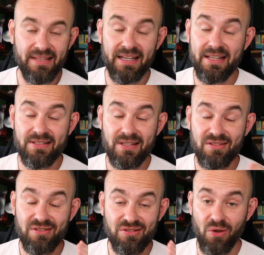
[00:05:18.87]
It is
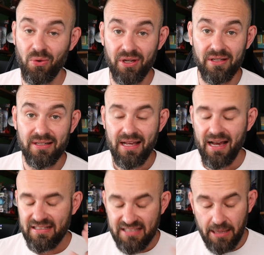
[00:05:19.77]
so good.
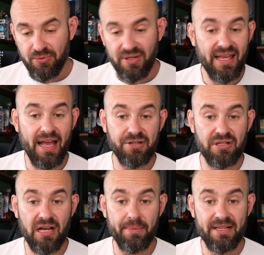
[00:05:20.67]
I stopped reading
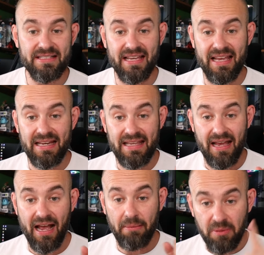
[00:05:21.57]
action comics, and
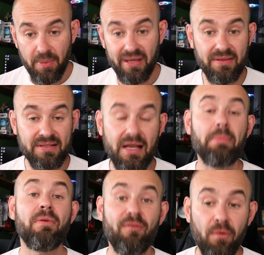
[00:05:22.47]
yeah, I'm gonna be picking this
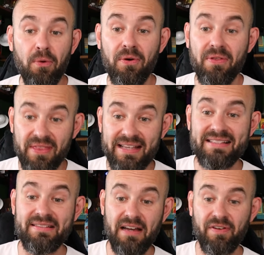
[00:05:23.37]
up for
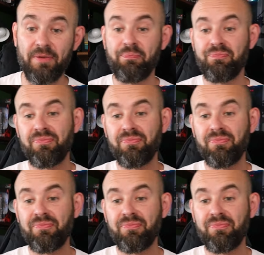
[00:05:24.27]
this cover.